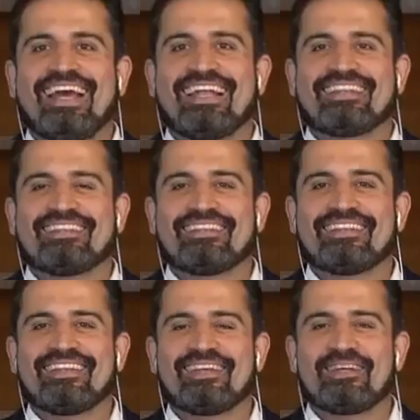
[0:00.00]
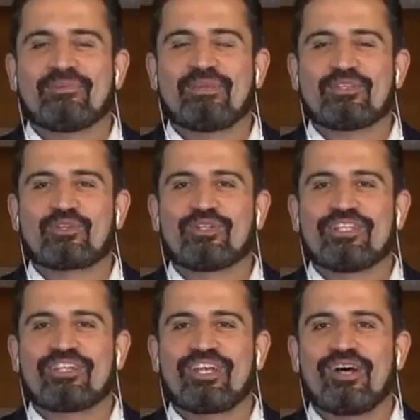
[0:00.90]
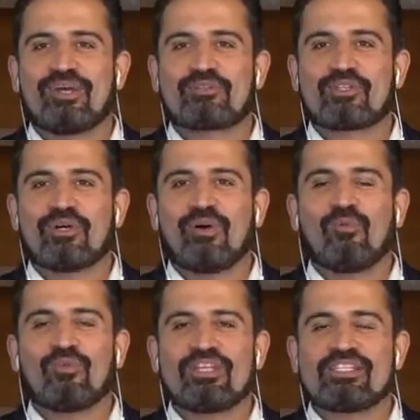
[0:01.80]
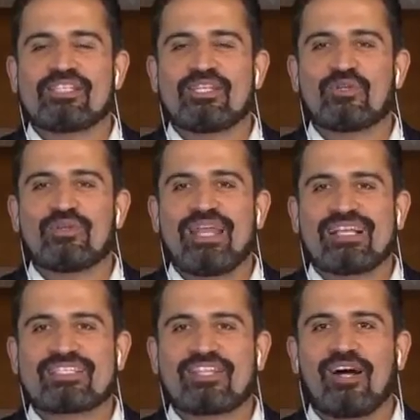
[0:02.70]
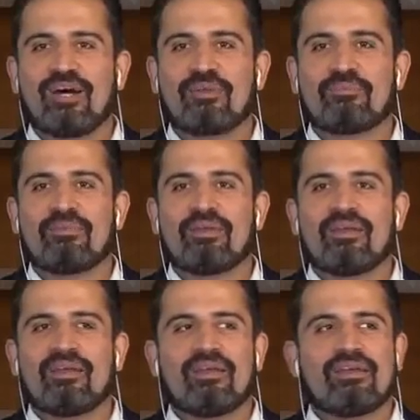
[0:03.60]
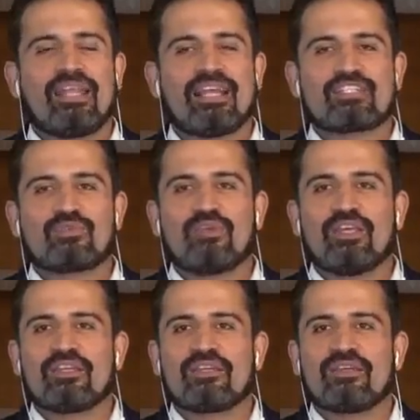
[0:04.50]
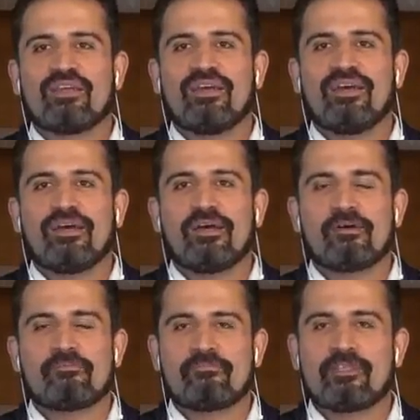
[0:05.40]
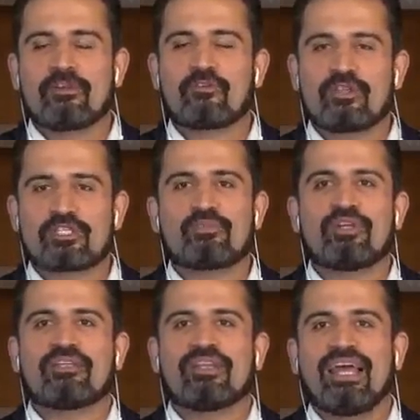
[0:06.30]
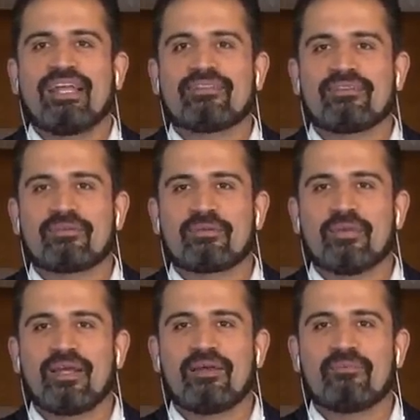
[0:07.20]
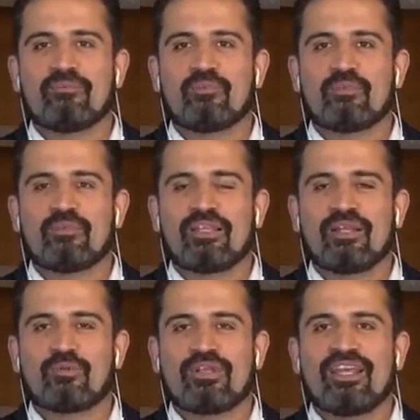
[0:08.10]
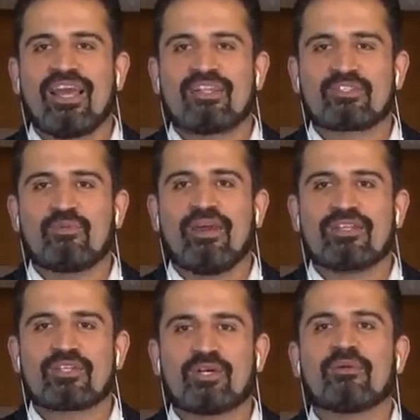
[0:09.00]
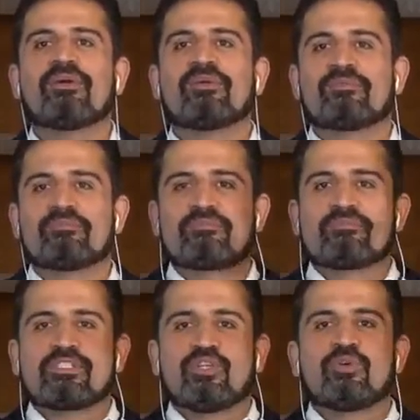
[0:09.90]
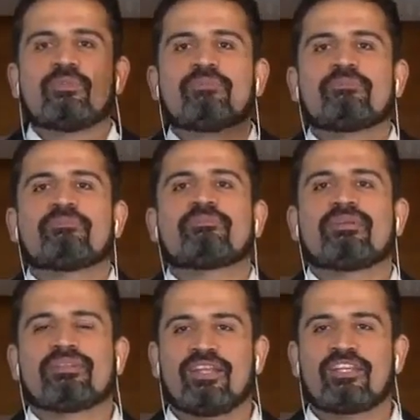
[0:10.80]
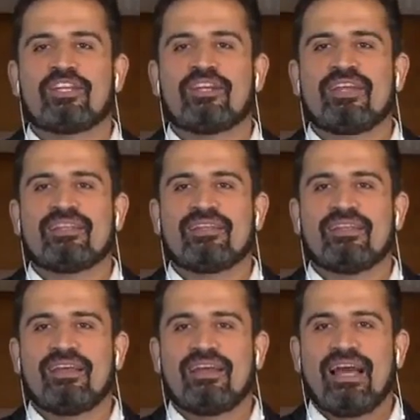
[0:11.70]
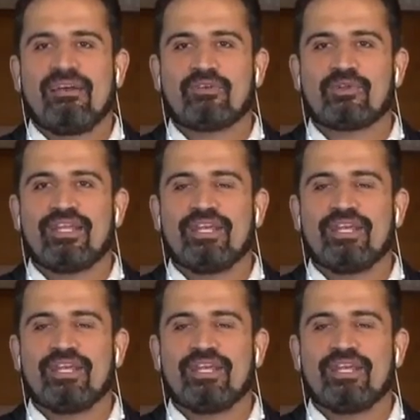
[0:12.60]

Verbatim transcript: and uh, enjoy their time. So hopefully see you next time, next week, uh, with a good spirit and uh, in a really healthy way. So see you, take care, and have a good